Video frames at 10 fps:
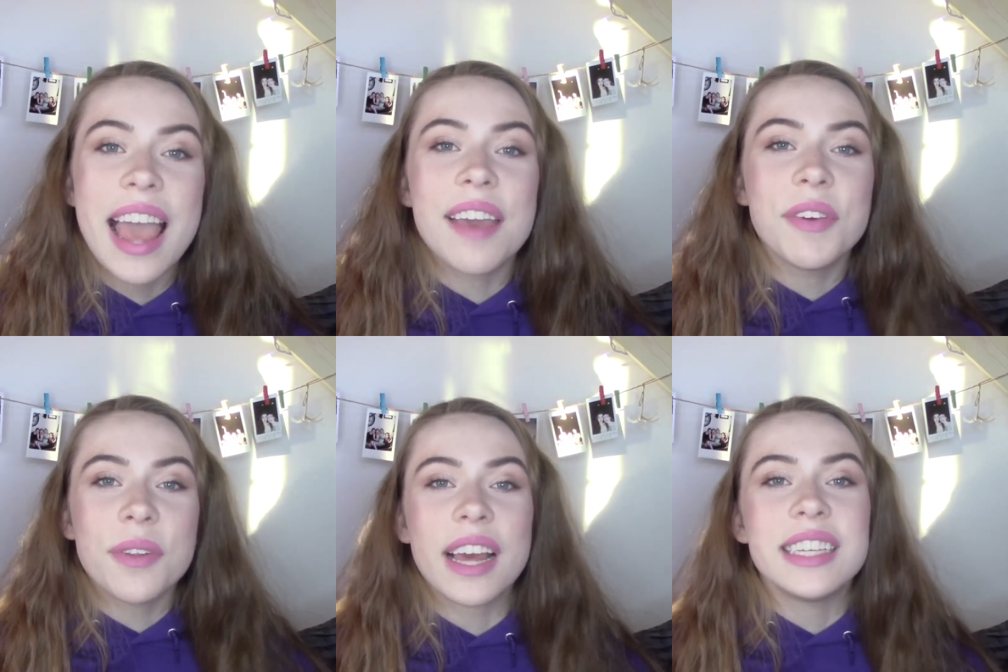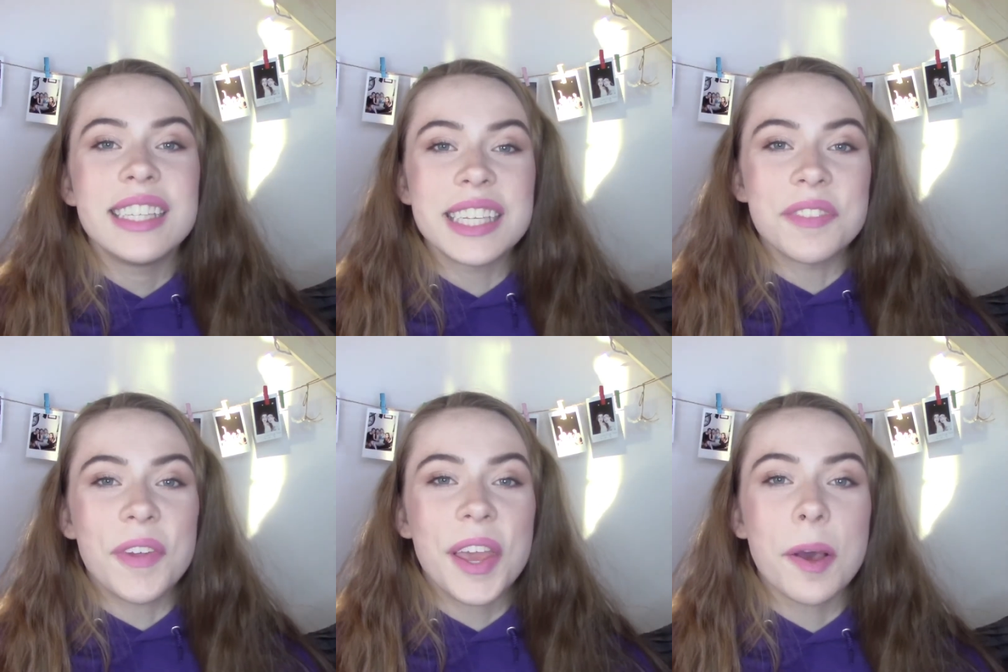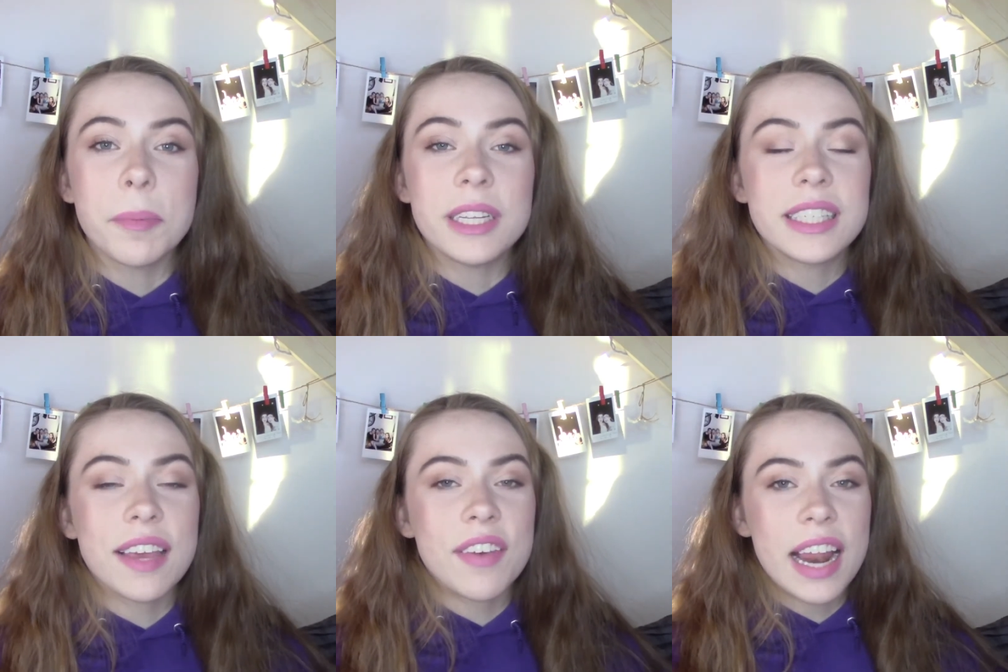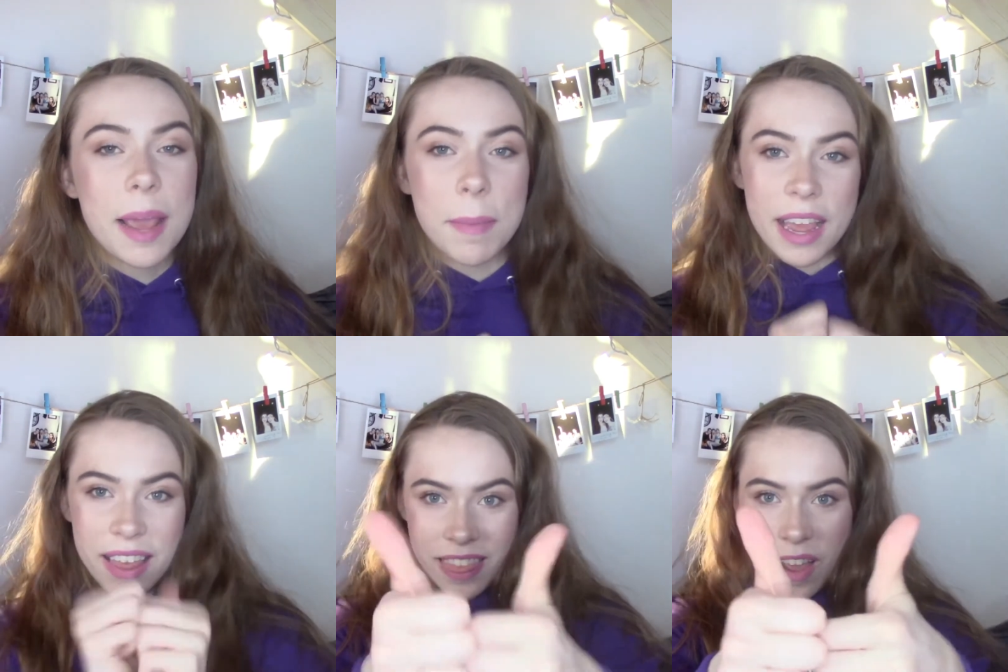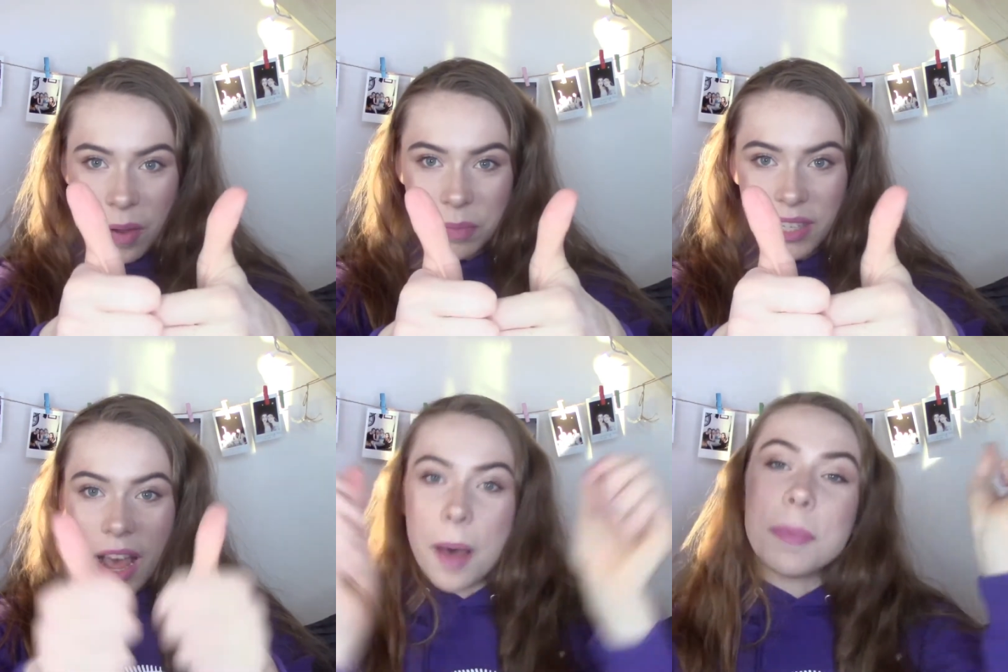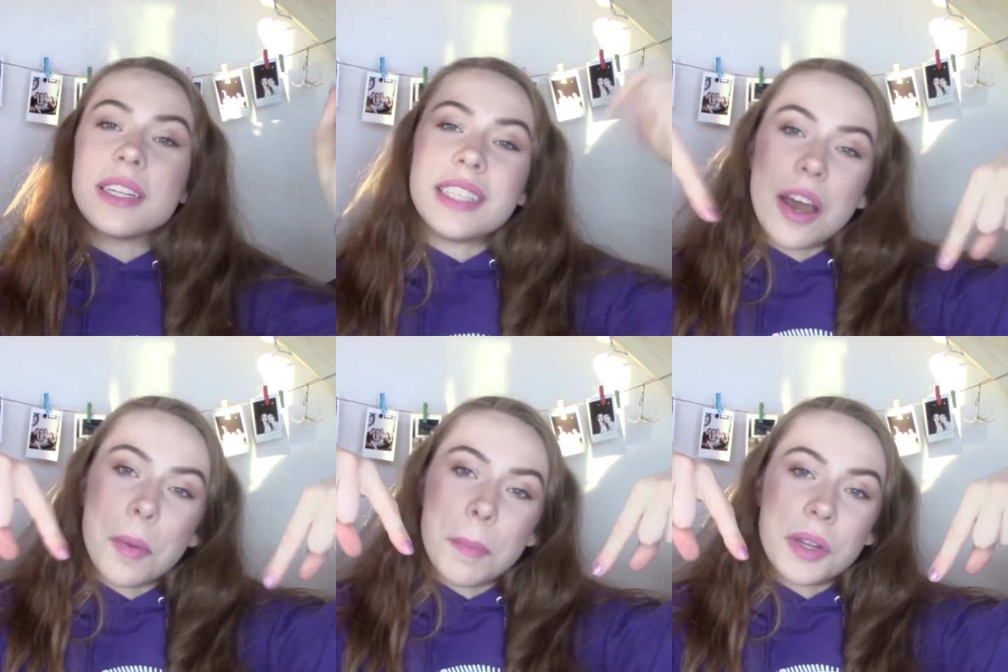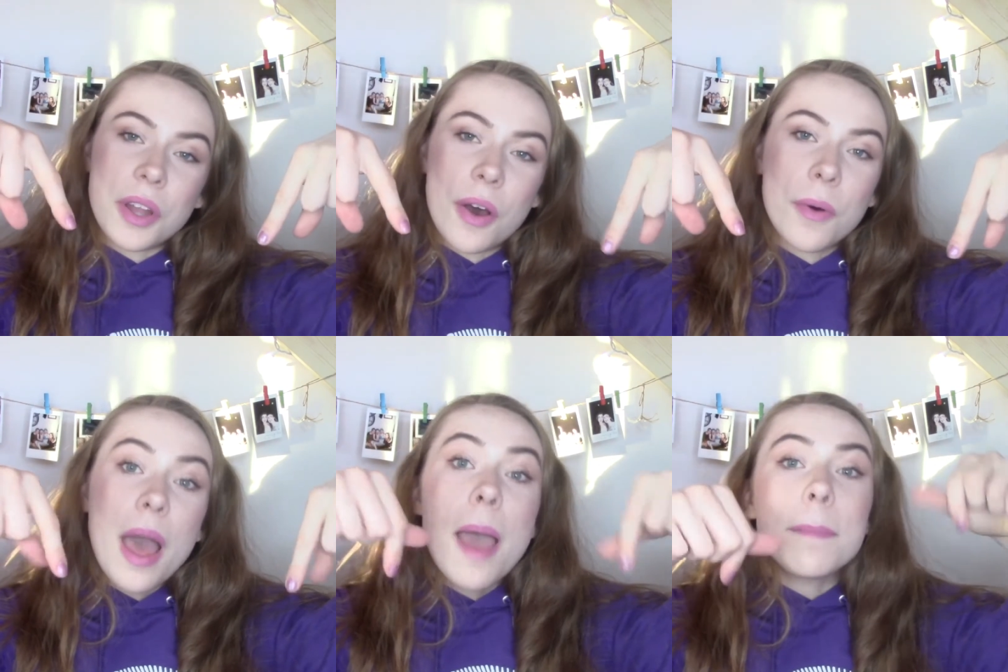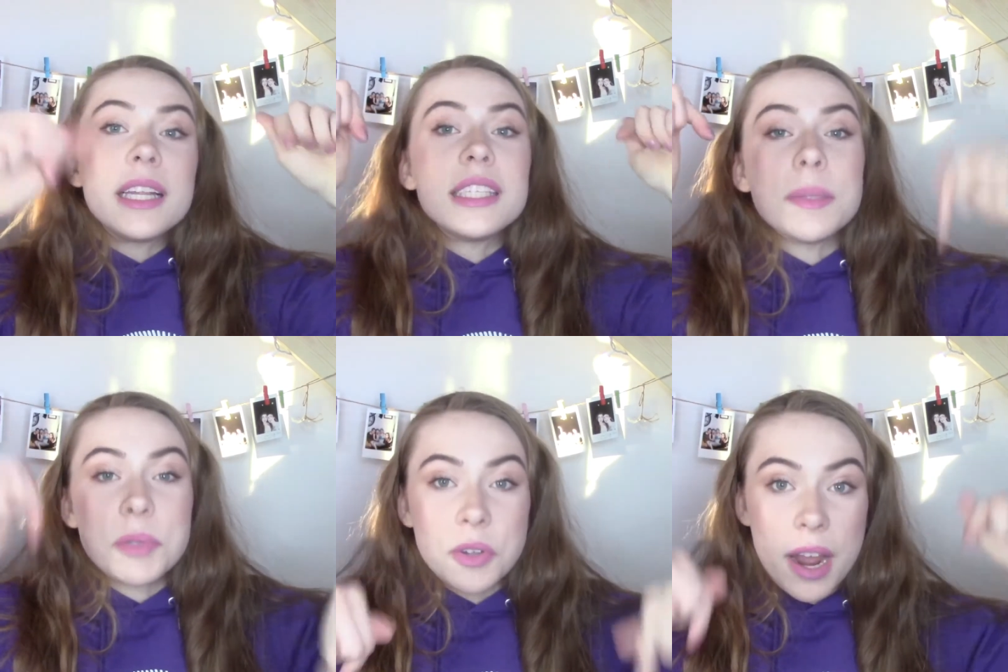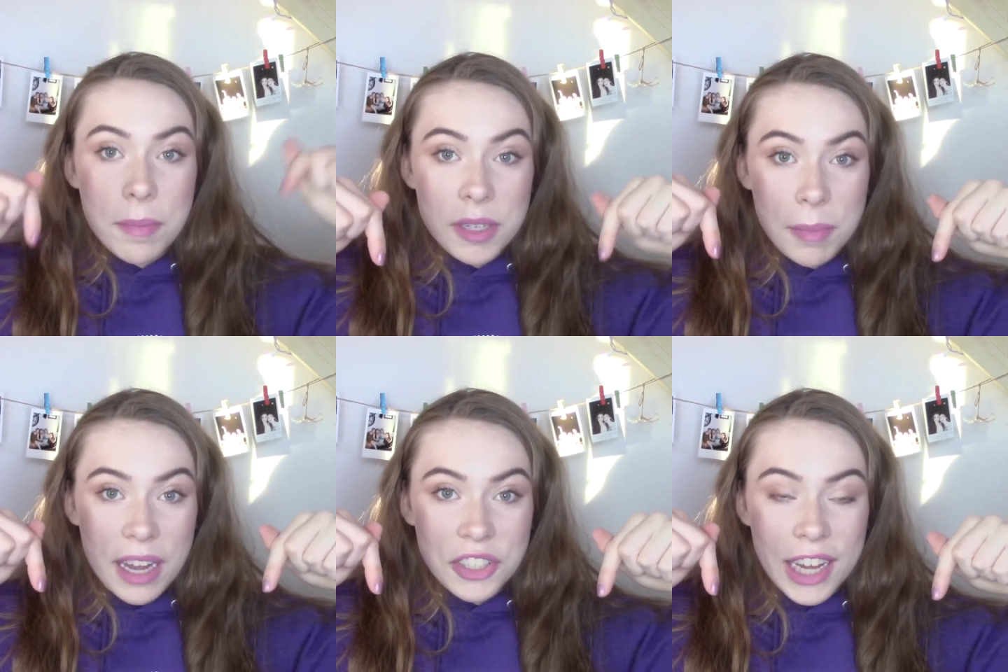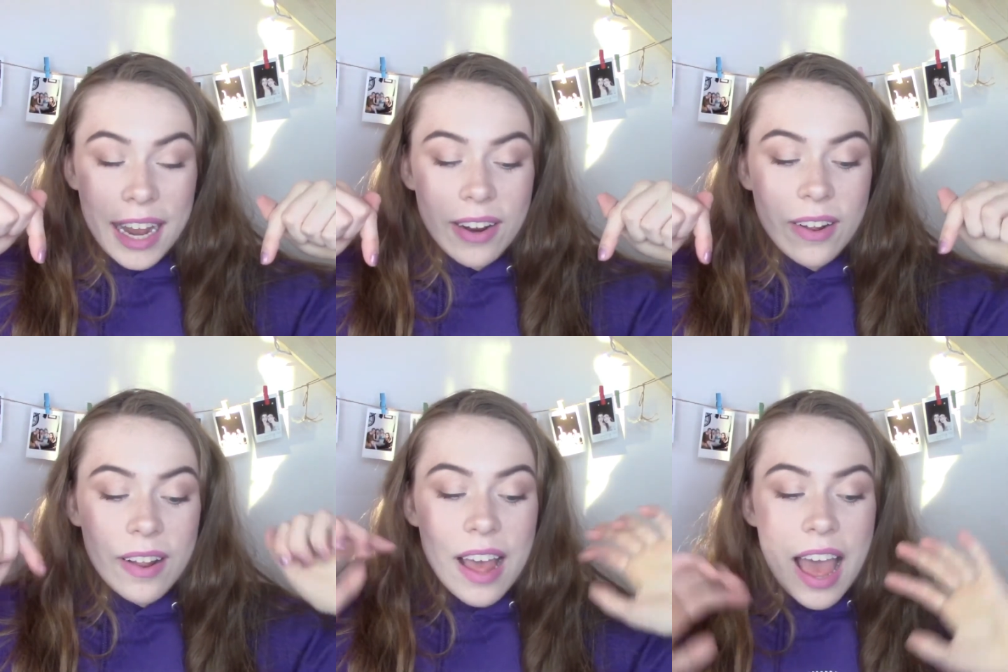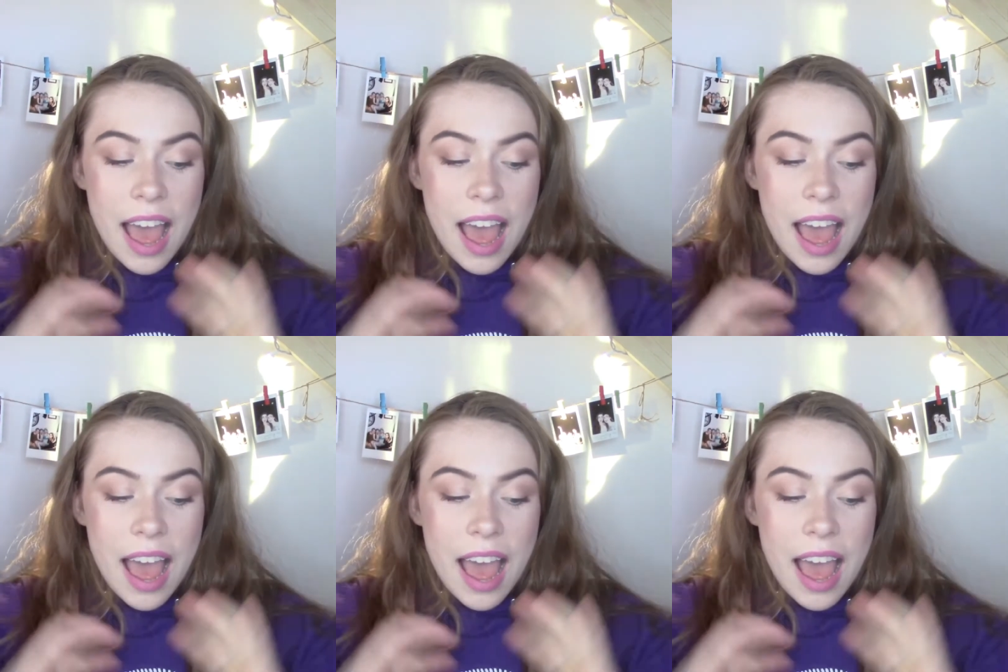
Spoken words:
If you liked this video, please give it a big thumbs up down below. Please subscribe to my channel.